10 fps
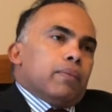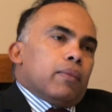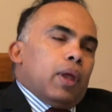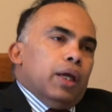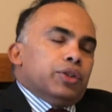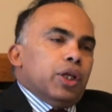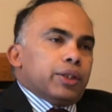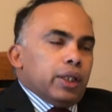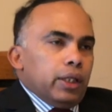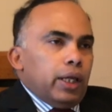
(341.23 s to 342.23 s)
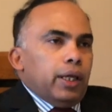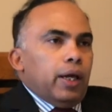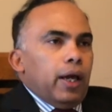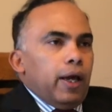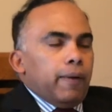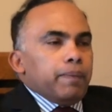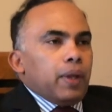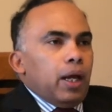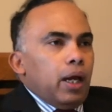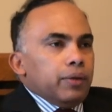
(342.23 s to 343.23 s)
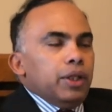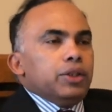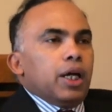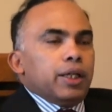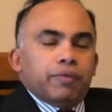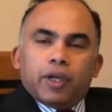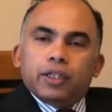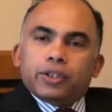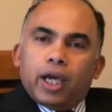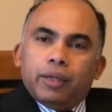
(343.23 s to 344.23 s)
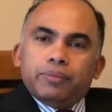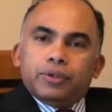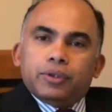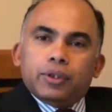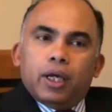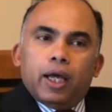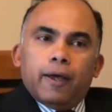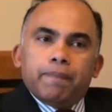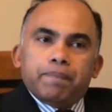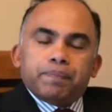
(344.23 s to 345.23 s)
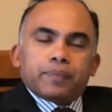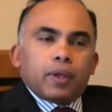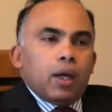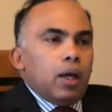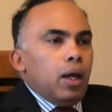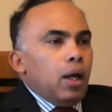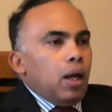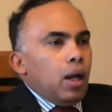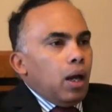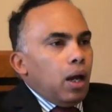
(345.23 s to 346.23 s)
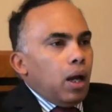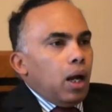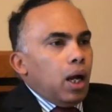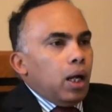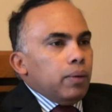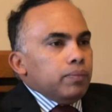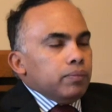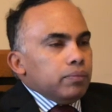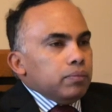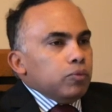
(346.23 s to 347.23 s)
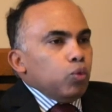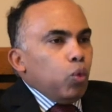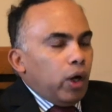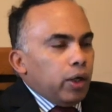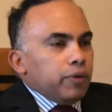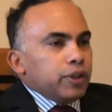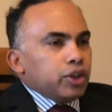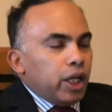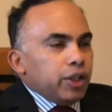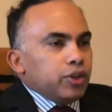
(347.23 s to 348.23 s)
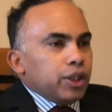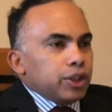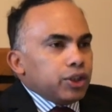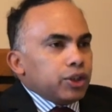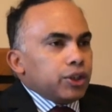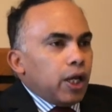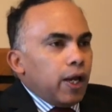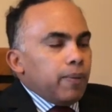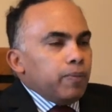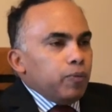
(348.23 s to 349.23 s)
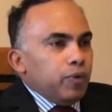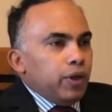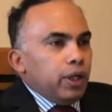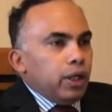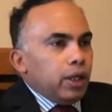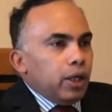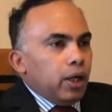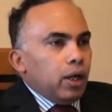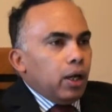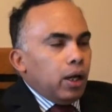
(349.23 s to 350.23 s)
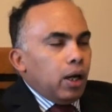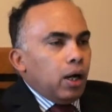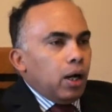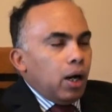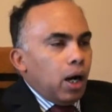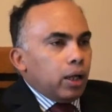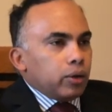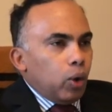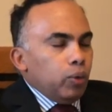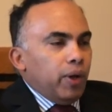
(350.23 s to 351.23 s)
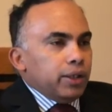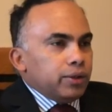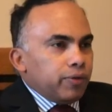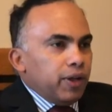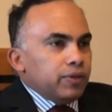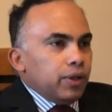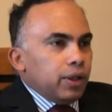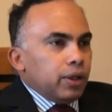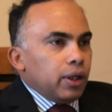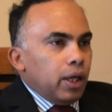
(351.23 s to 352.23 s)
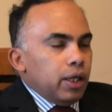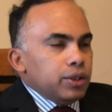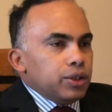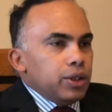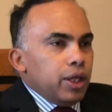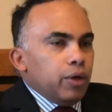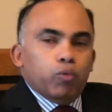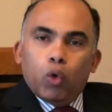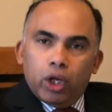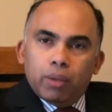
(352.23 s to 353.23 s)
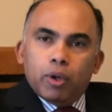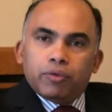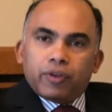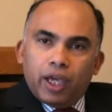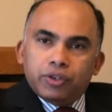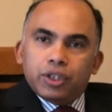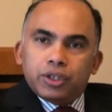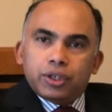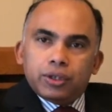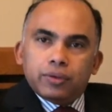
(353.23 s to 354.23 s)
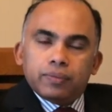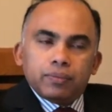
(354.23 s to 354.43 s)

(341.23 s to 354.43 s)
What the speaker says: Certainly, these are difficult times. One of the challenges we are always facing is the volume of cases.